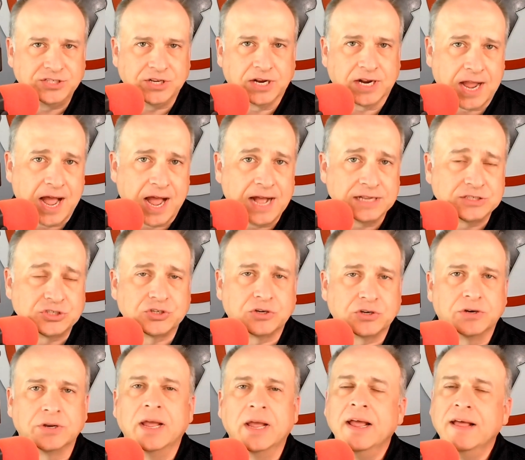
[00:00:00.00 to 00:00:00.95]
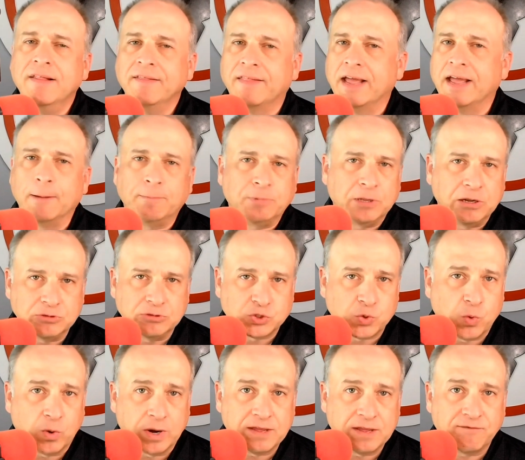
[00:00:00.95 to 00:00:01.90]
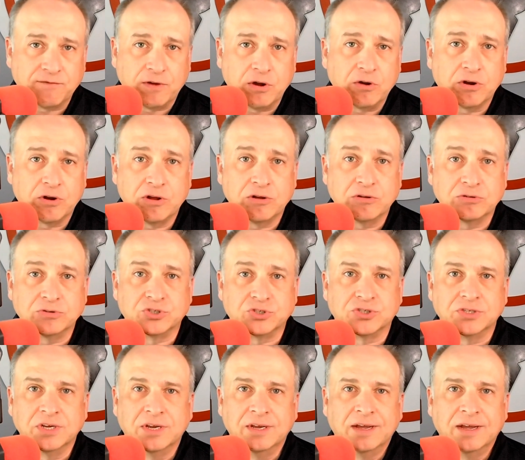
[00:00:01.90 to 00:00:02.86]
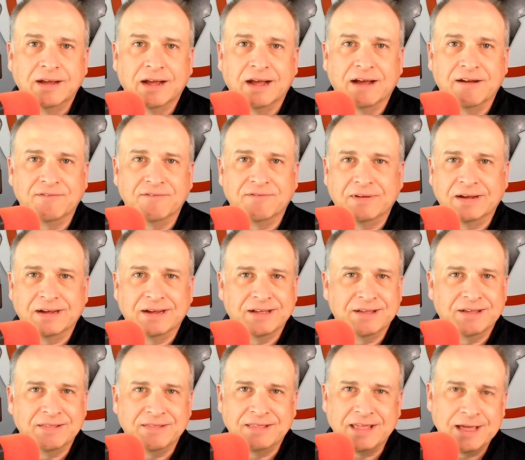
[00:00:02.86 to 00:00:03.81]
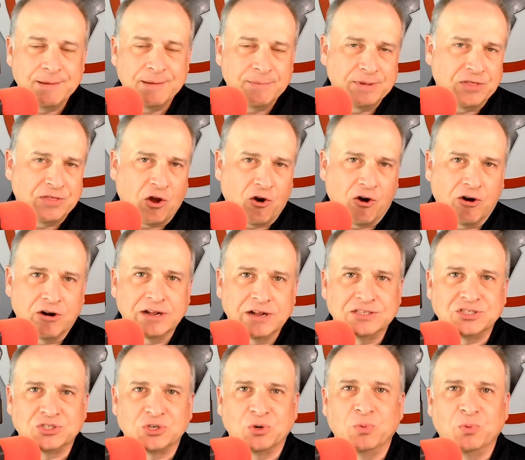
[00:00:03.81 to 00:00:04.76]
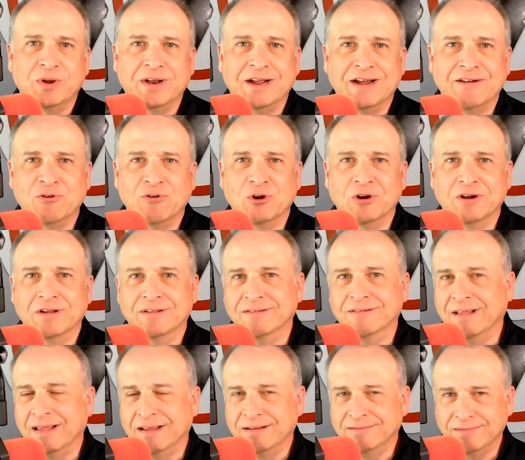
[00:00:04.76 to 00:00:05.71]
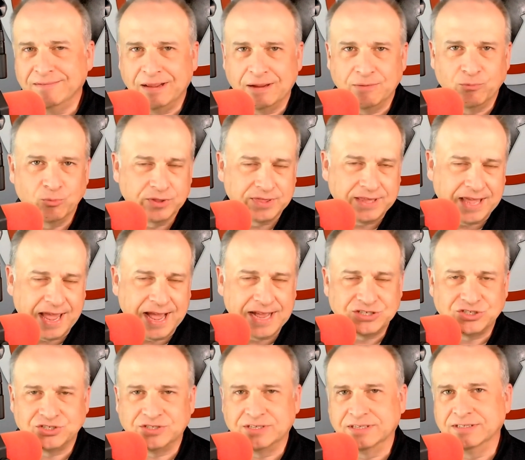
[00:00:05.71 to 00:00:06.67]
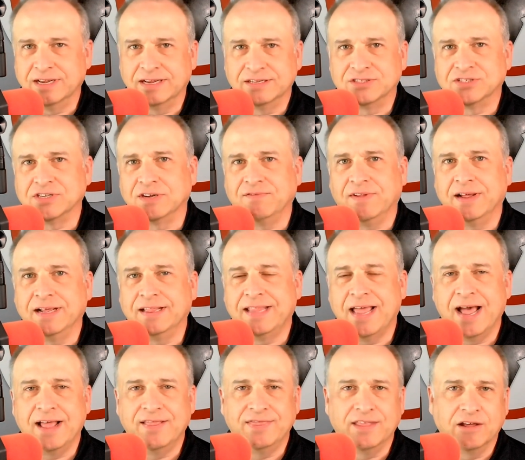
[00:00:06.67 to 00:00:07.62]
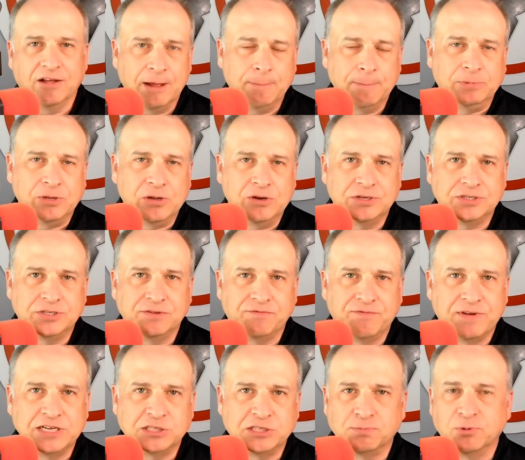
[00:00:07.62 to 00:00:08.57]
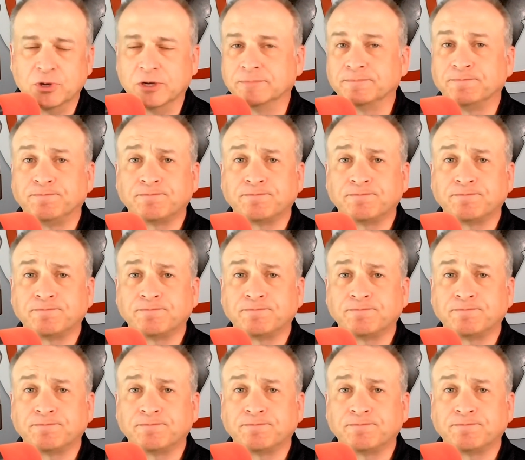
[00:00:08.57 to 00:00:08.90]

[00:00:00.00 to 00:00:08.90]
at a concert. They upload 20 photos of them and the artist or whatever, and with guests and stuff like that, and they'll upload it to Facebook,